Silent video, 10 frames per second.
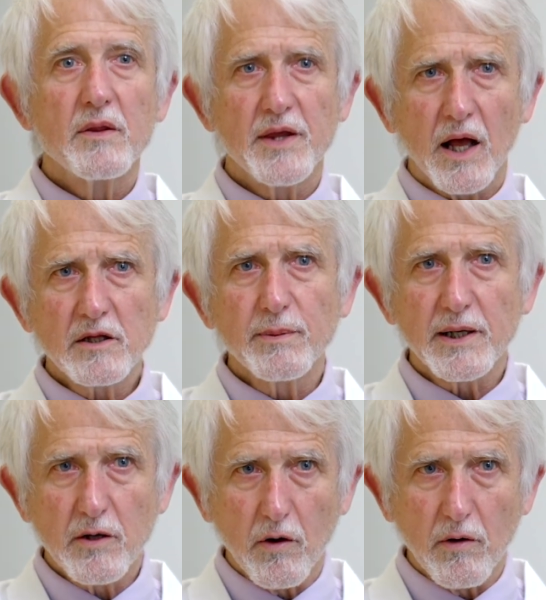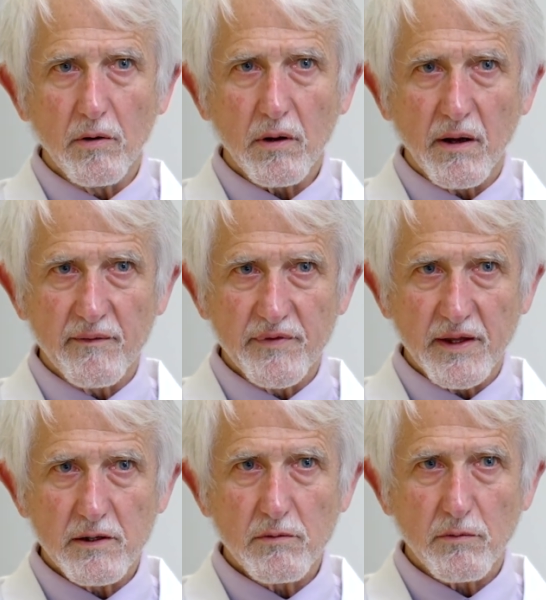The ultimate goal of
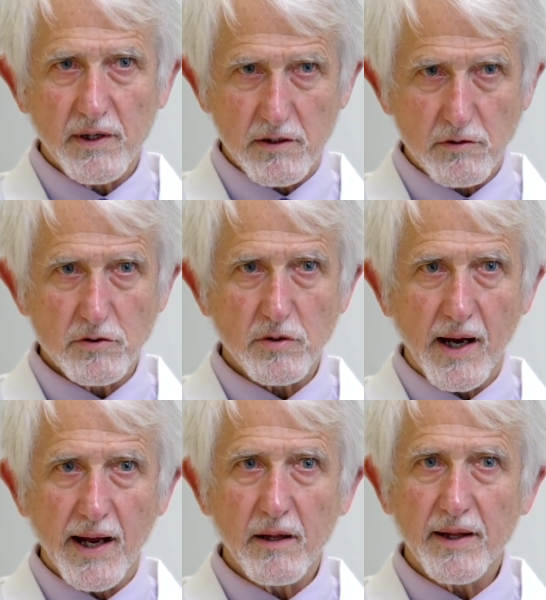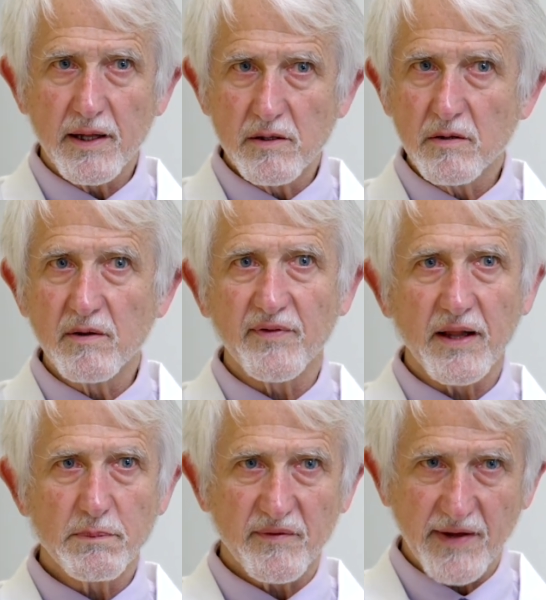this research trial is to
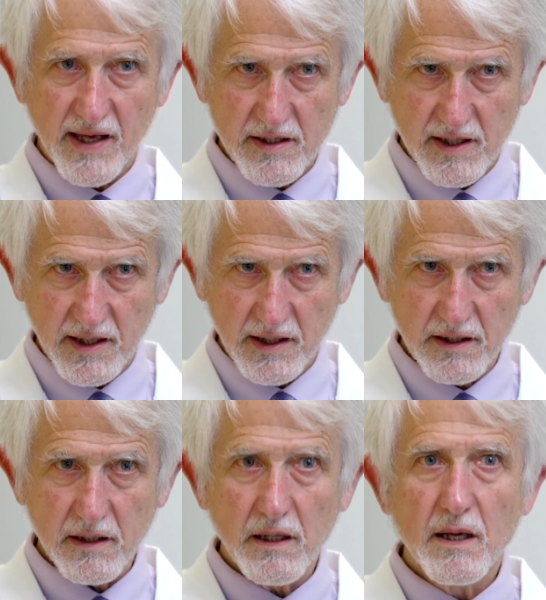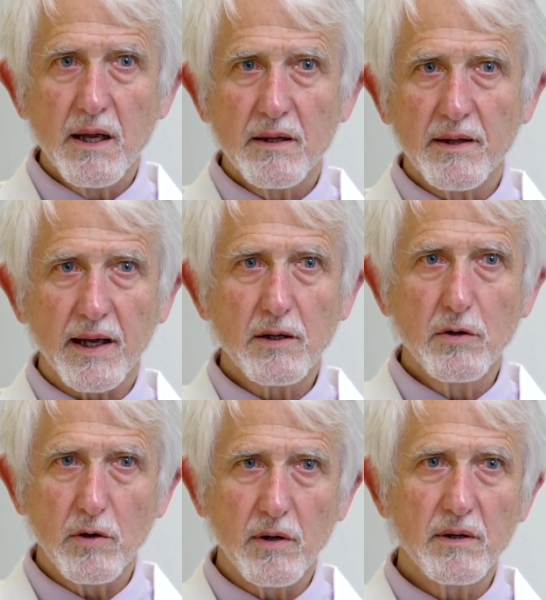develop a vaccine that
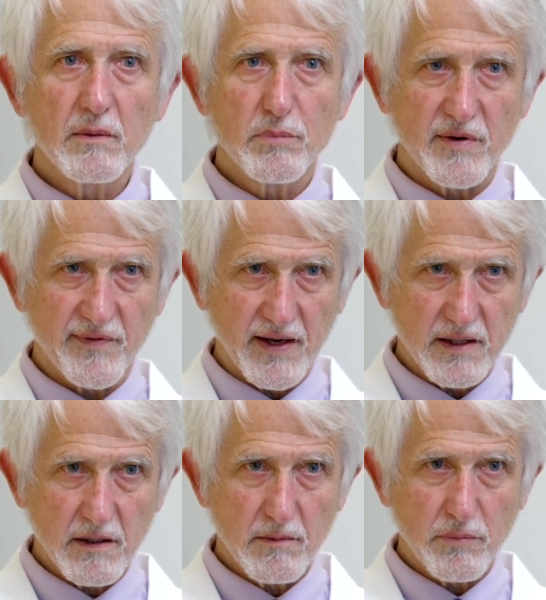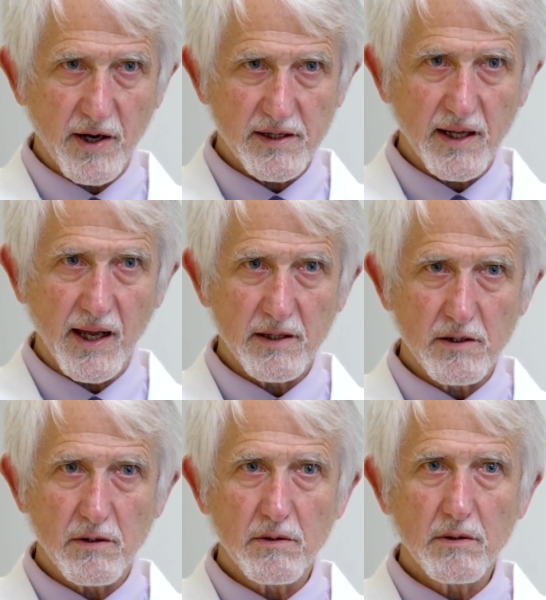could prevent breast
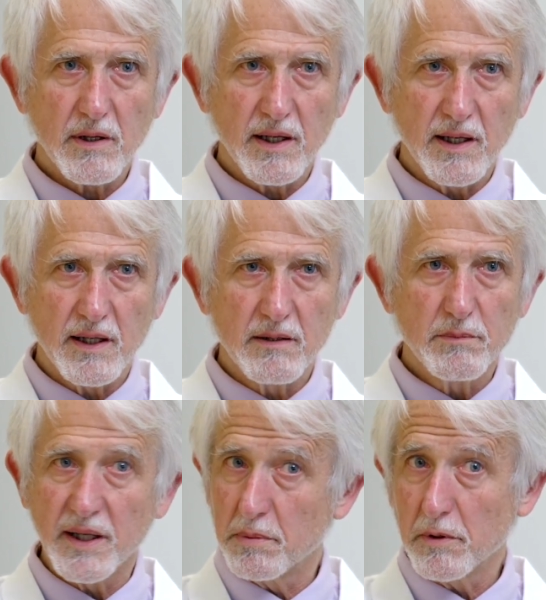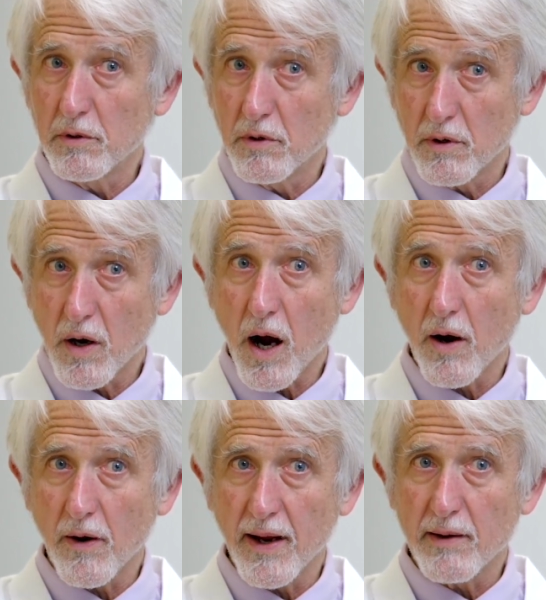cancer in people who
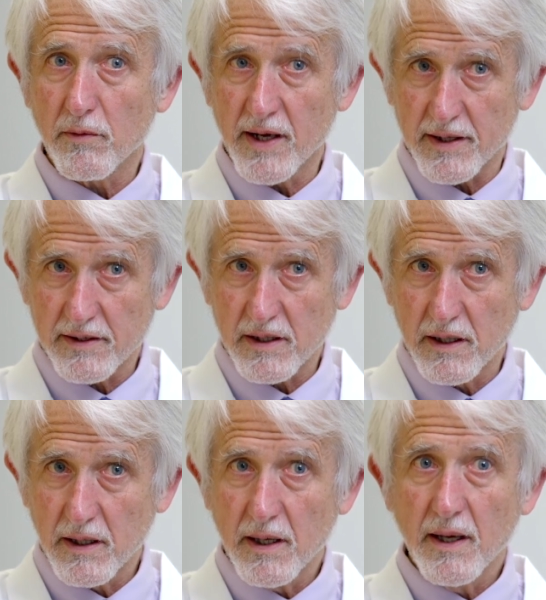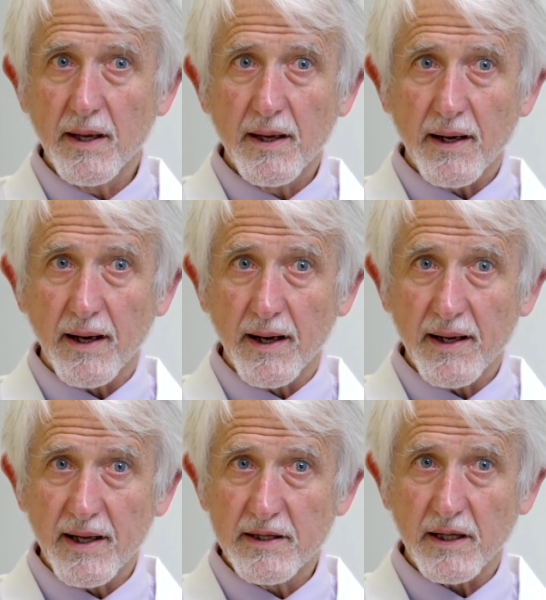are at risk.
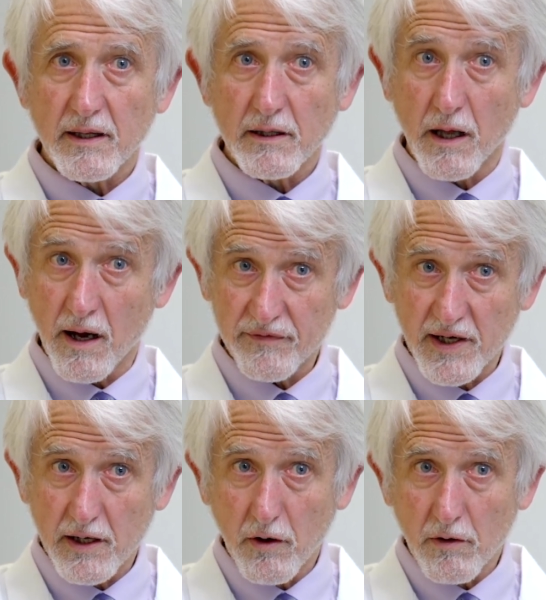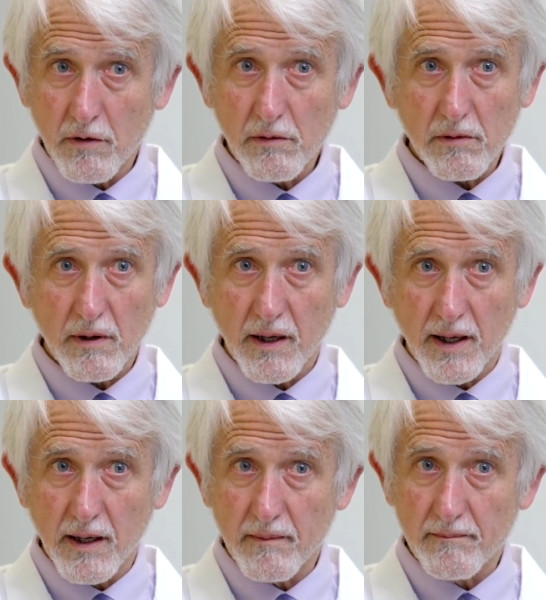Uh, it's a lofty goal,
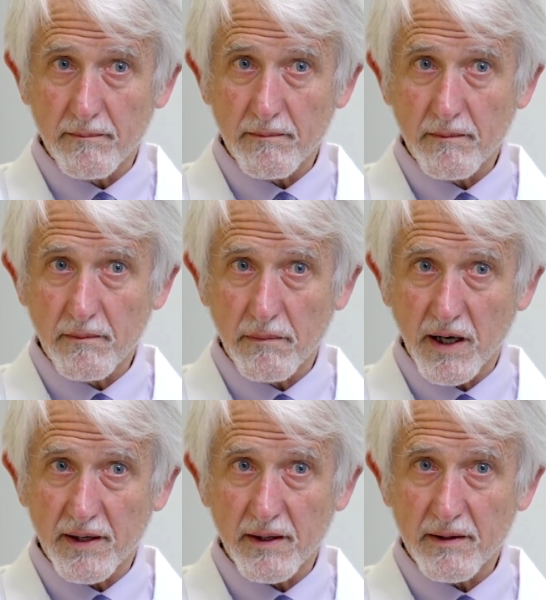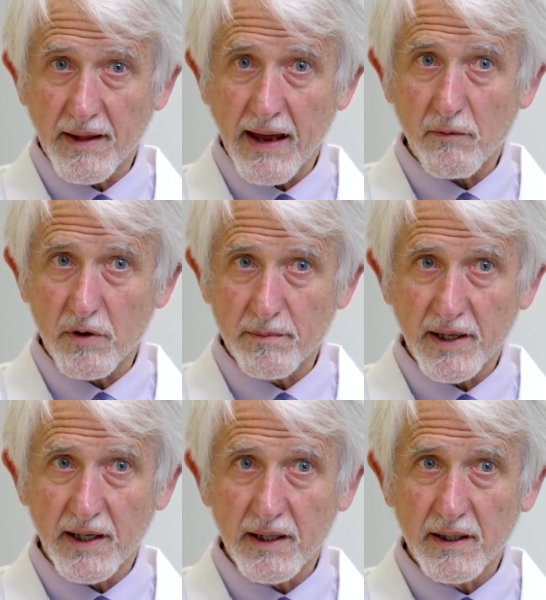um, but that would
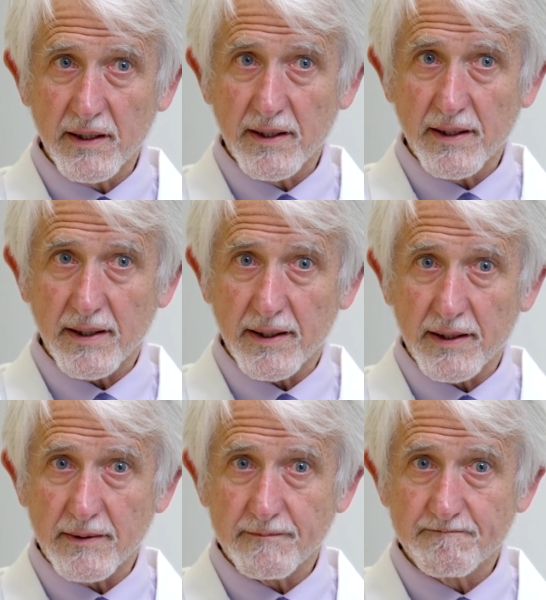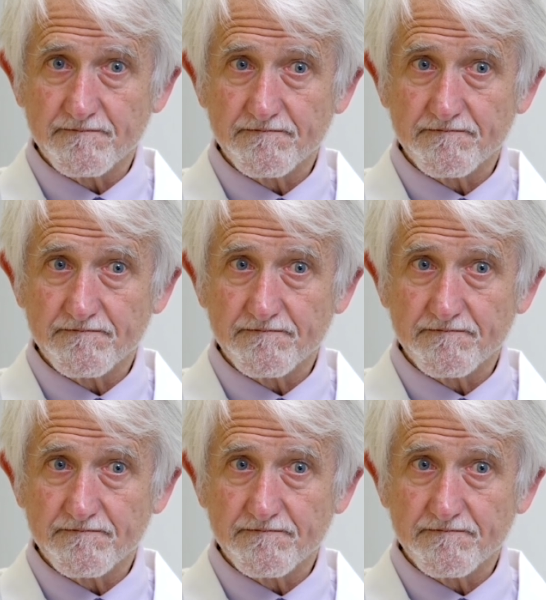be um,